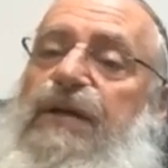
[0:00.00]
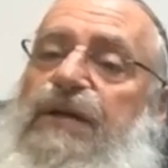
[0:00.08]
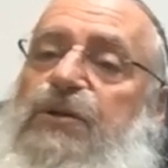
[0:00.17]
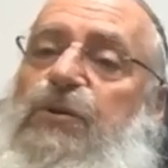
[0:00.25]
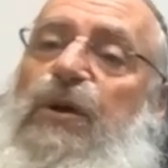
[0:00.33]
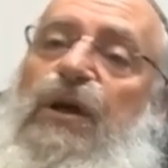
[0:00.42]

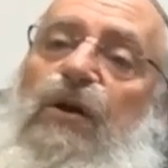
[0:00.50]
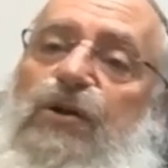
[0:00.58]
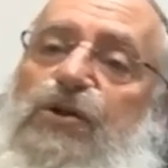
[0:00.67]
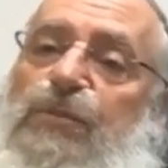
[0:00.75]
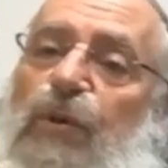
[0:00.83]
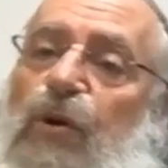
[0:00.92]
So what
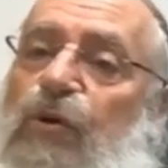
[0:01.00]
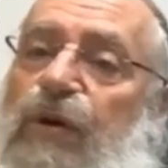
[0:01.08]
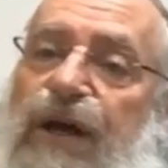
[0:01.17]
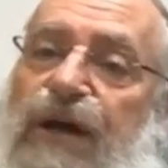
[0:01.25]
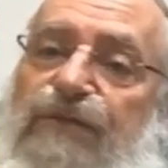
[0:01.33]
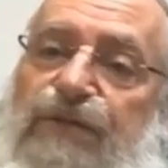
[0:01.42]
HaKadosh Baruch Hu
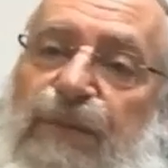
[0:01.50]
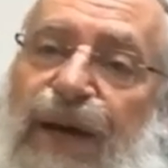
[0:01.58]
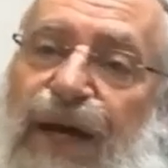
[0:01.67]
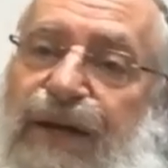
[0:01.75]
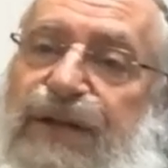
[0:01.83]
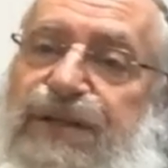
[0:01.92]
gave to
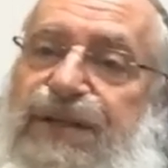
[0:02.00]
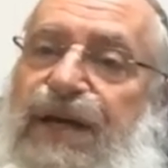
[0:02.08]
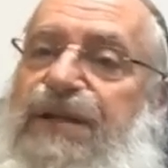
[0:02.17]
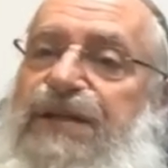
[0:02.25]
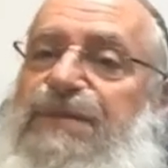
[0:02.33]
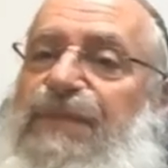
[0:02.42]
man is
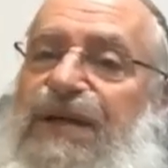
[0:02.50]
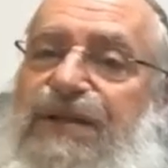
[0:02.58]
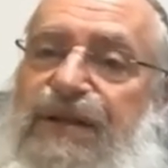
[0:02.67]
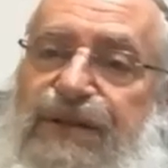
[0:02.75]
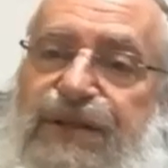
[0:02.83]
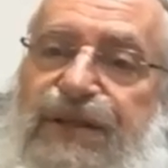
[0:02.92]
not his muscles,